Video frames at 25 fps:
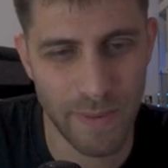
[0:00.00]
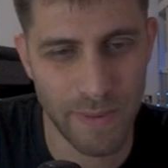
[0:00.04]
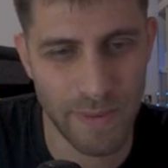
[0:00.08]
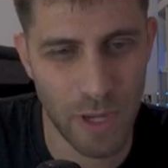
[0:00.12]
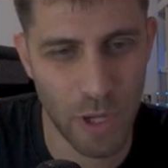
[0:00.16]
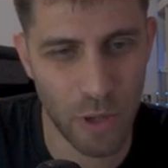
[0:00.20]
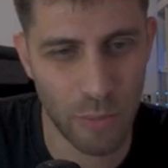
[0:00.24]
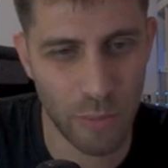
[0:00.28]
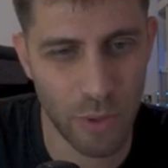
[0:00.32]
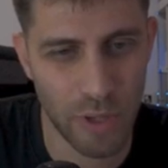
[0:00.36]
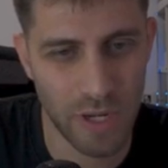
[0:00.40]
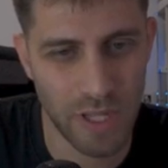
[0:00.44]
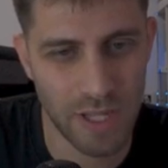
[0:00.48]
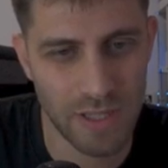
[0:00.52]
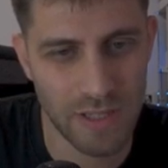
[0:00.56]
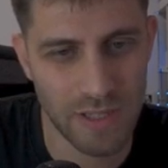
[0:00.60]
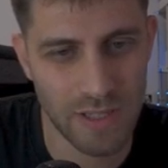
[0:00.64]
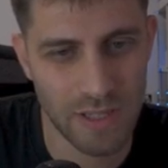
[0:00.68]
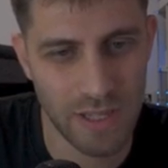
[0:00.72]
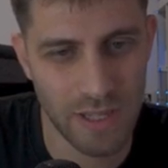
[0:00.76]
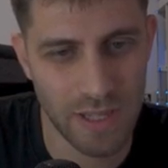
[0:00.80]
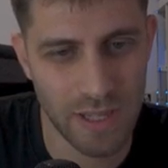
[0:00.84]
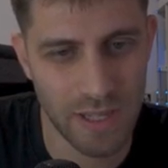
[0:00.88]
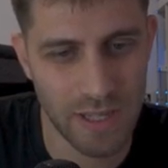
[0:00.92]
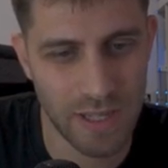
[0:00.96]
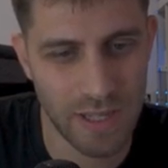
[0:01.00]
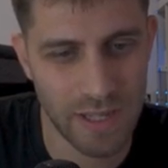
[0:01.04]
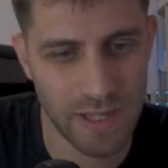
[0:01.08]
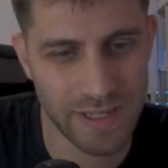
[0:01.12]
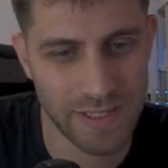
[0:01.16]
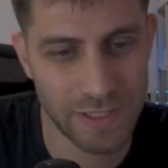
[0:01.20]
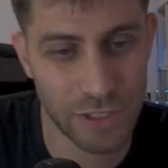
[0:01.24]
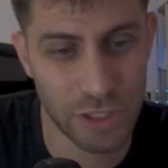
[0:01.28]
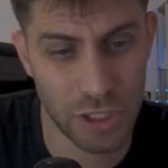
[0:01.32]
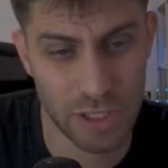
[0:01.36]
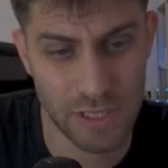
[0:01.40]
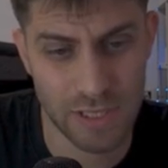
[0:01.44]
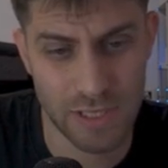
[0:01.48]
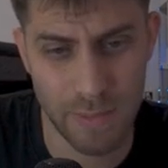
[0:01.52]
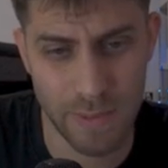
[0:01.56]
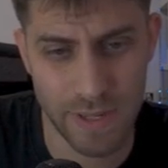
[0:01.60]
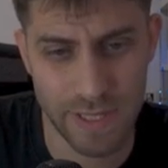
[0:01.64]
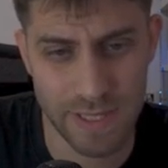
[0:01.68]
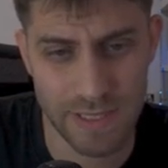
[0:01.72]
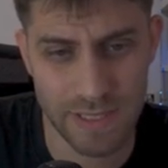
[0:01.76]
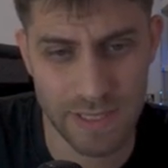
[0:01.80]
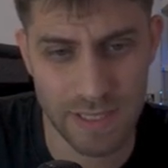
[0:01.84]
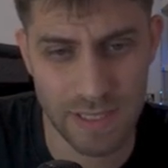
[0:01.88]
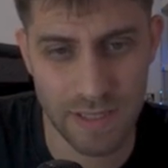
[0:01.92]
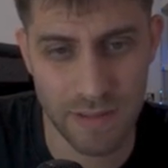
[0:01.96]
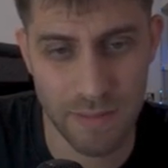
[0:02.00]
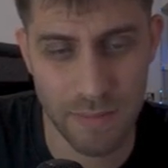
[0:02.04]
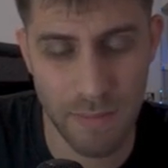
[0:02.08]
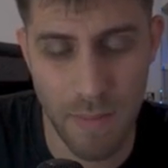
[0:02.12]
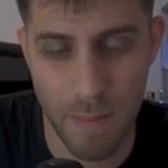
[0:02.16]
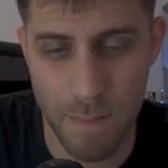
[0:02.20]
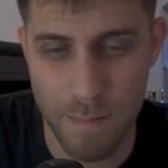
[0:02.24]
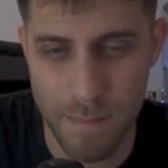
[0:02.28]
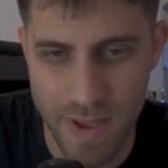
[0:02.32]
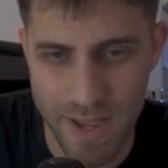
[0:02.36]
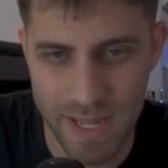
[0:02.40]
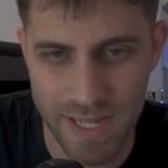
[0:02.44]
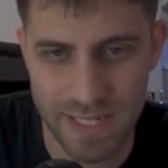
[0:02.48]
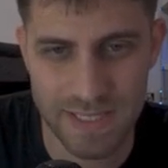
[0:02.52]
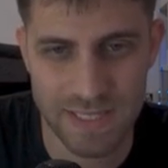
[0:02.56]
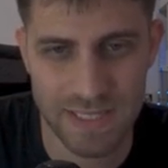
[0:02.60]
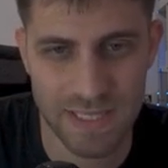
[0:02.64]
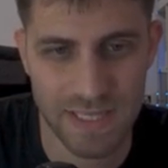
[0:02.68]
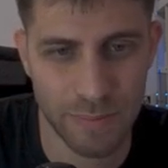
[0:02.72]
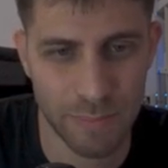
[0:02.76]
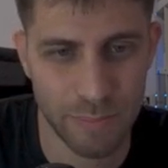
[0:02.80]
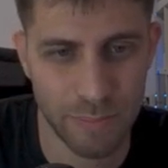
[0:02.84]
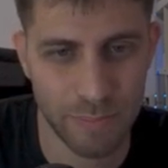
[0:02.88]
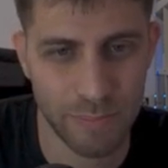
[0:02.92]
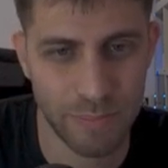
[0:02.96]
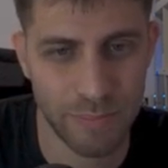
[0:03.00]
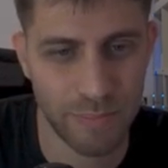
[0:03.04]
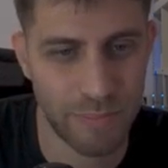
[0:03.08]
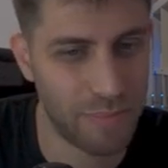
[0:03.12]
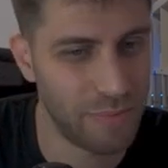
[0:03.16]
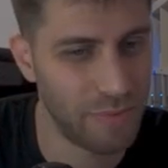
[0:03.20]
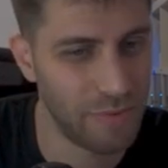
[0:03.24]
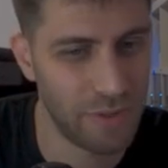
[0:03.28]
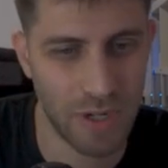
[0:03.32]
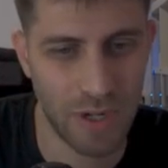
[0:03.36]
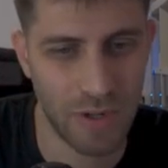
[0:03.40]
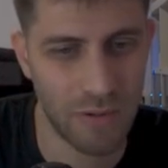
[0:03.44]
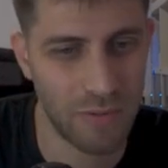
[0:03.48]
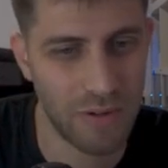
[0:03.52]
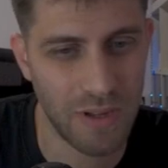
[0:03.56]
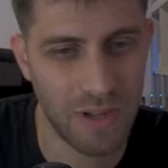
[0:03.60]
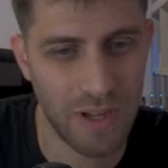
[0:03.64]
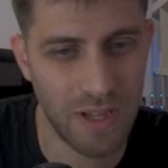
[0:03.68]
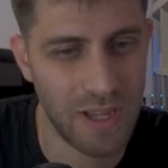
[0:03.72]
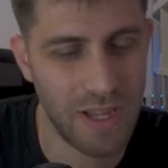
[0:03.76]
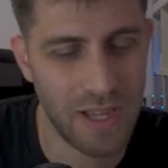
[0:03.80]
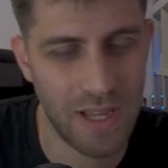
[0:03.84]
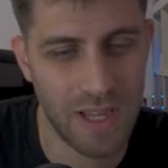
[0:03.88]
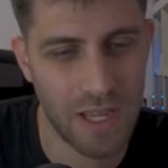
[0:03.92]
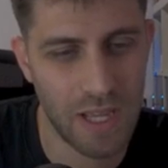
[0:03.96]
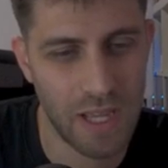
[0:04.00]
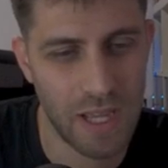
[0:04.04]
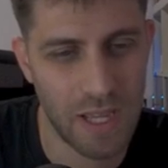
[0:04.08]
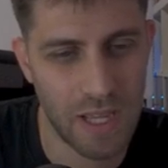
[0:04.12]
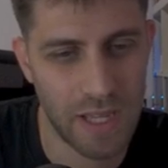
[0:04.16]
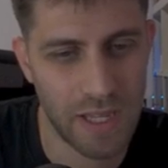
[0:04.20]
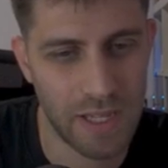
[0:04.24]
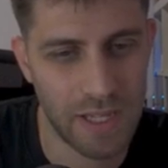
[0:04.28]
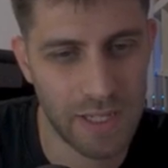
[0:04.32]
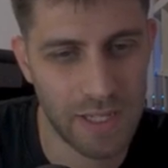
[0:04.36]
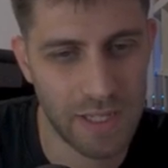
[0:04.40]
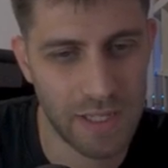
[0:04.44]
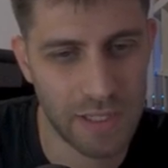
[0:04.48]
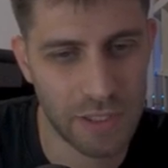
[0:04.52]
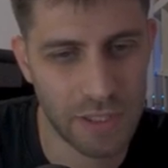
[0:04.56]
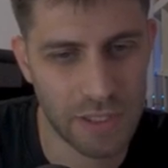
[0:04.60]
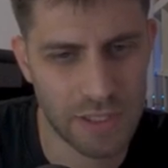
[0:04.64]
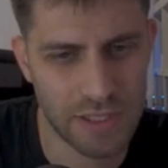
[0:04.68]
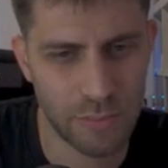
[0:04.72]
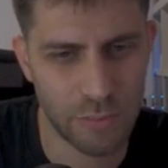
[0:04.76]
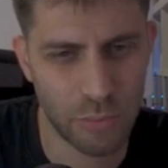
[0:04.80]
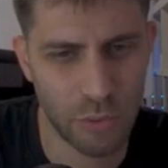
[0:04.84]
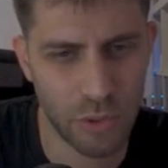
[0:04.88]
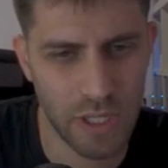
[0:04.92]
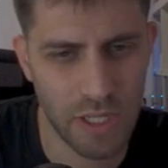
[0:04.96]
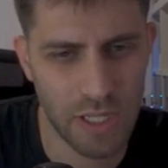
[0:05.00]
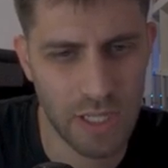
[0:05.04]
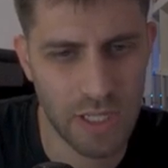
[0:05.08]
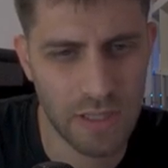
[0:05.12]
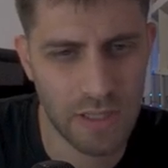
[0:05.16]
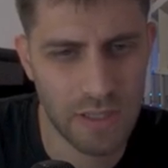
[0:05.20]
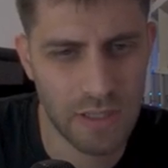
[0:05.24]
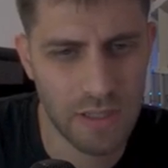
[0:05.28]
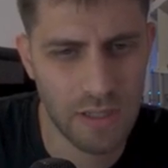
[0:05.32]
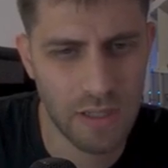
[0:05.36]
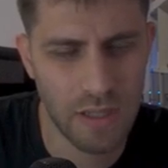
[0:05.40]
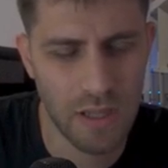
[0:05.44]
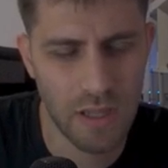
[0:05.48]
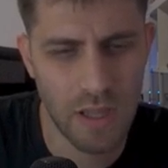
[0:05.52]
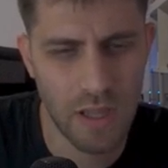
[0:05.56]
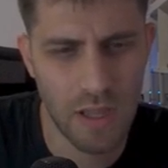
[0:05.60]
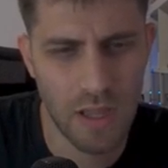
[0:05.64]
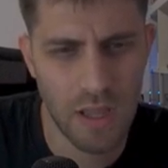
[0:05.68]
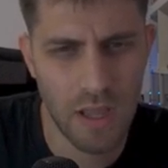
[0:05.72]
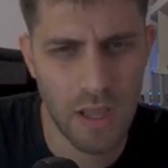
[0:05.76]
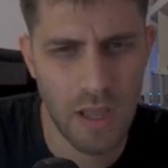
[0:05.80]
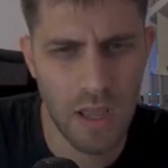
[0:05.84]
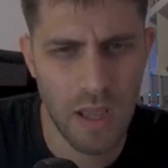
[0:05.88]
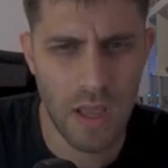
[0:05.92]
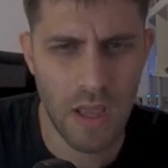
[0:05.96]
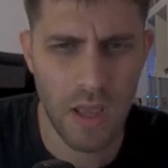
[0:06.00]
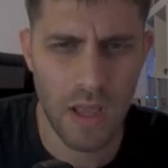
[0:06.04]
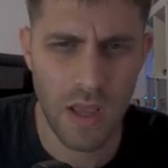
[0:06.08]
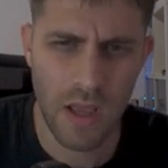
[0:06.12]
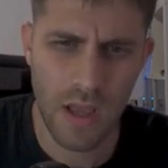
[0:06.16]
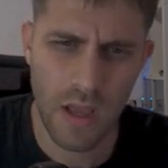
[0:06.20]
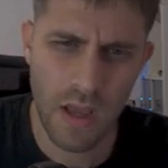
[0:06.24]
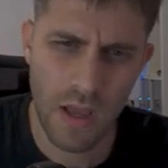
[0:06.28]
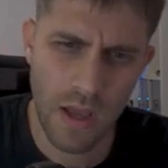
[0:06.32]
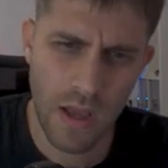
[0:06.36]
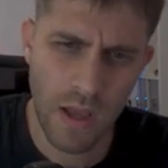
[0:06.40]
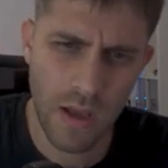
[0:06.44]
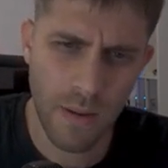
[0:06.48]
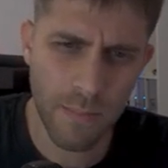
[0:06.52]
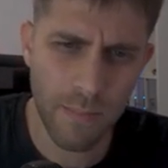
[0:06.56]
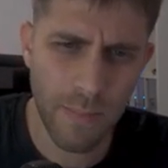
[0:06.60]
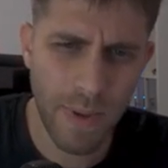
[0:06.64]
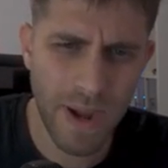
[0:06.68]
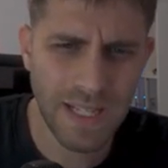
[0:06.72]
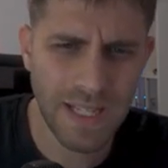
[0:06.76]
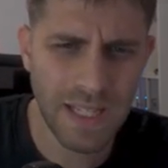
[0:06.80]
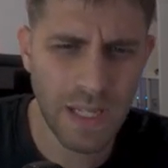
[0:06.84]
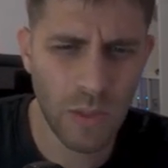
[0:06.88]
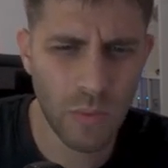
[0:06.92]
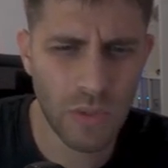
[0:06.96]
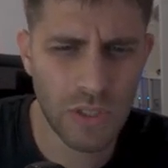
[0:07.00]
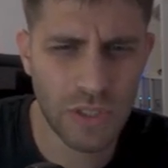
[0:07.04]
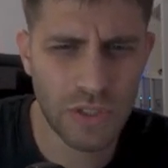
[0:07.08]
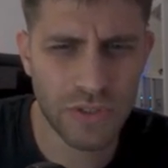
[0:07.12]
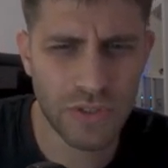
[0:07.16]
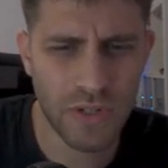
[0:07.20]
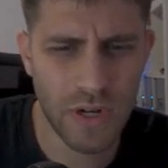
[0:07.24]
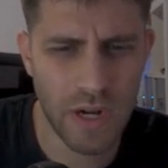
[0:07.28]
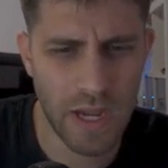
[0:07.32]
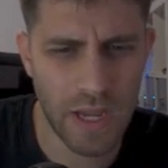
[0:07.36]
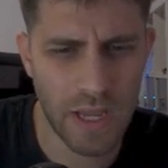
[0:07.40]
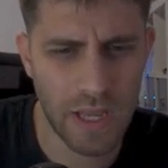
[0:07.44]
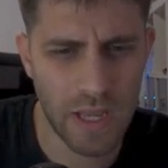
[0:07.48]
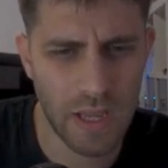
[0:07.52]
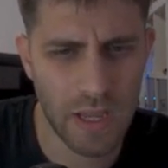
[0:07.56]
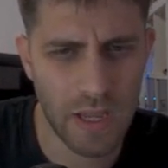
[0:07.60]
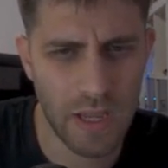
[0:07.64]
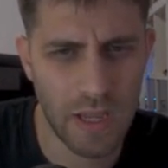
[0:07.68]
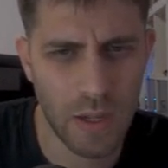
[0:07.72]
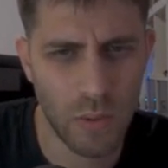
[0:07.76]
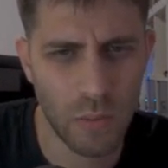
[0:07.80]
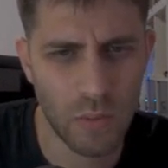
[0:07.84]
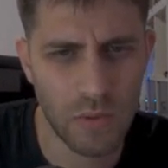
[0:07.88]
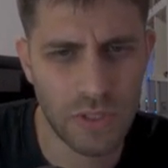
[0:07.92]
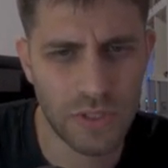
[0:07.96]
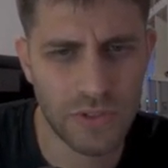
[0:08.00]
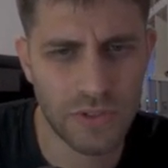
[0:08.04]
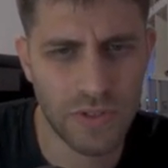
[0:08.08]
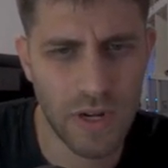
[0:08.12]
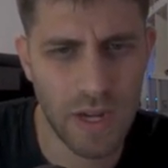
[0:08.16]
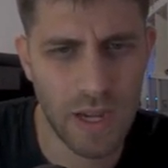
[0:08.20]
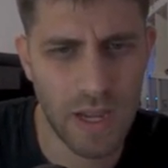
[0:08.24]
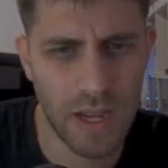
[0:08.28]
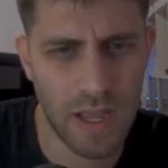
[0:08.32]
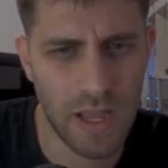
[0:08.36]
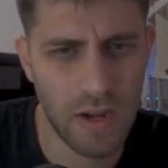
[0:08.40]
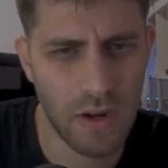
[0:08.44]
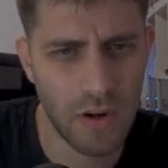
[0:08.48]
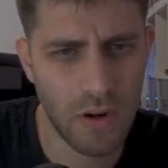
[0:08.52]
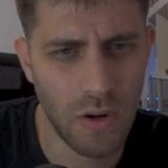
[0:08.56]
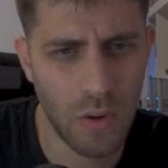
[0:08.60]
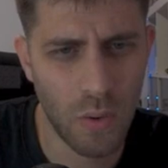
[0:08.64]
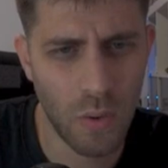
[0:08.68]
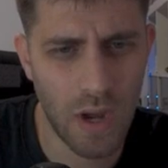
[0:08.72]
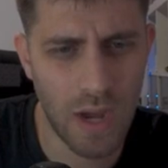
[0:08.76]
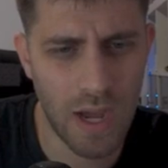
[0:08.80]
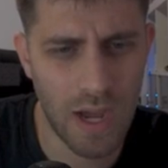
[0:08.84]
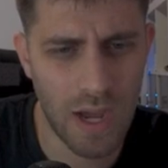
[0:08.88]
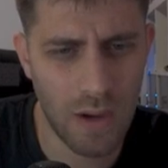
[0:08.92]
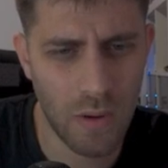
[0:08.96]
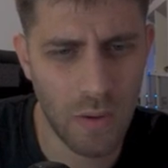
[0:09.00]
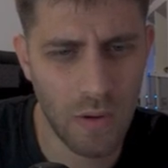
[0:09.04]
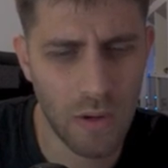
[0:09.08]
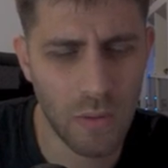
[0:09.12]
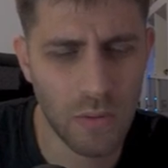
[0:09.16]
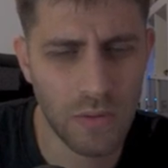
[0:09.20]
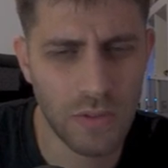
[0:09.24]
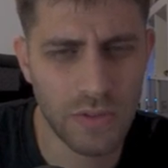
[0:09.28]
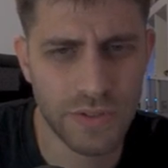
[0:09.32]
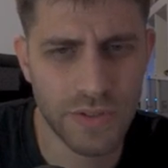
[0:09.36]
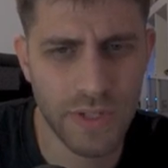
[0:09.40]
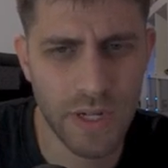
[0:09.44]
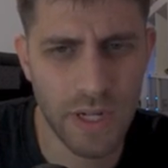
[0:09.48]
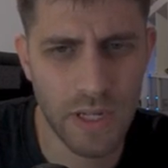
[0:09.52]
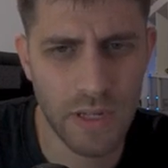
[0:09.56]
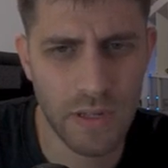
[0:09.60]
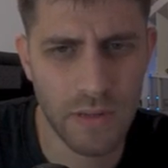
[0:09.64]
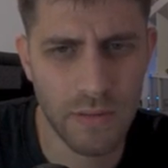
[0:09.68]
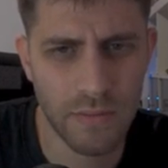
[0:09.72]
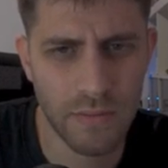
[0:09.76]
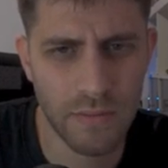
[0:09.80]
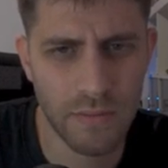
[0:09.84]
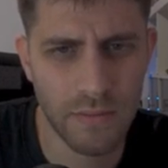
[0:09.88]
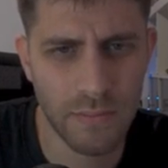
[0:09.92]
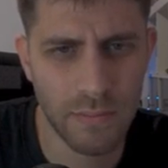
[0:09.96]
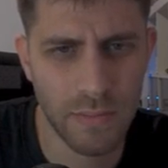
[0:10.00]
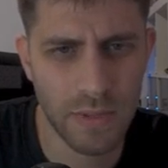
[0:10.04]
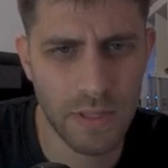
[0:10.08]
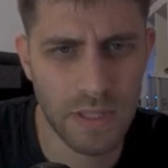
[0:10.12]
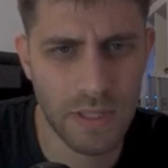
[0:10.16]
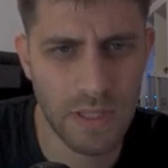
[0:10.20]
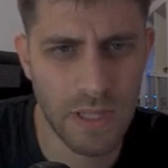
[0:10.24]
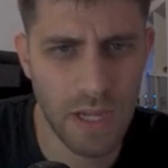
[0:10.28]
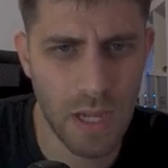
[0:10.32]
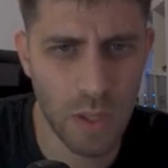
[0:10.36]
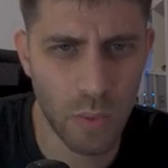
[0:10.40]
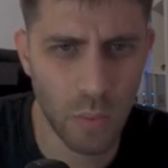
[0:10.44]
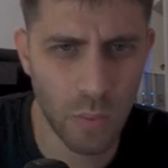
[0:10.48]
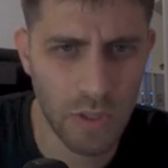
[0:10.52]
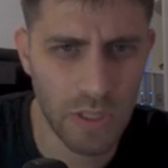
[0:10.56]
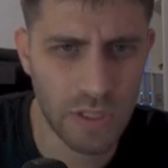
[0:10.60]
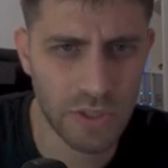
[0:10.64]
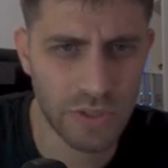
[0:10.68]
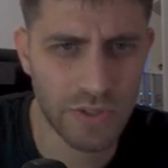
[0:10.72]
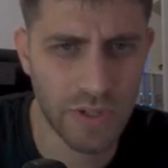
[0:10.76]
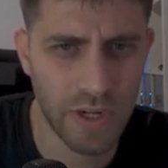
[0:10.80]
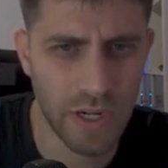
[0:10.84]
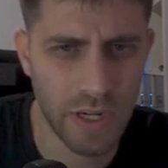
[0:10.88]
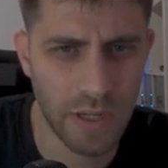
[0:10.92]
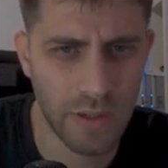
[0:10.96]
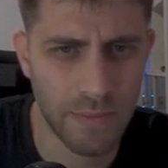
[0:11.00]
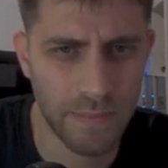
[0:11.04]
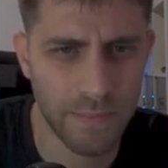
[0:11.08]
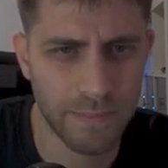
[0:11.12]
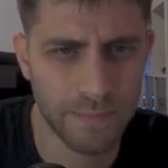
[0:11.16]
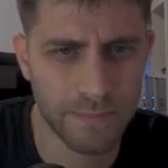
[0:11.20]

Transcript: my opponent. It's just amazing. Amazing, you know, just brilliant. But I will try. I don't know how I will try, but I will try.